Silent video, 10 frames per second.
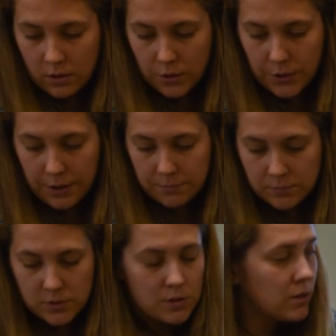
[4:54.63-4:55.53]
Okay,
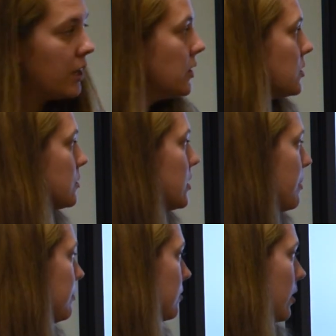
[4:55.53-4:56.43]
so the next
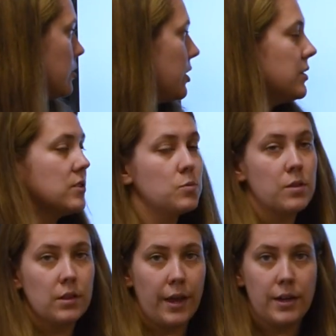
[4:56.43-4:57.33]
type of contrast is with
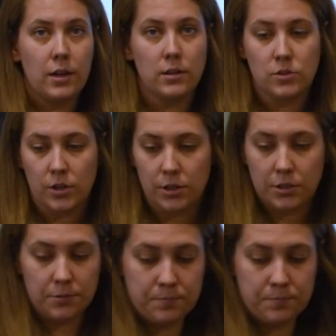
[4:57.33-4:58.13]
light and dark.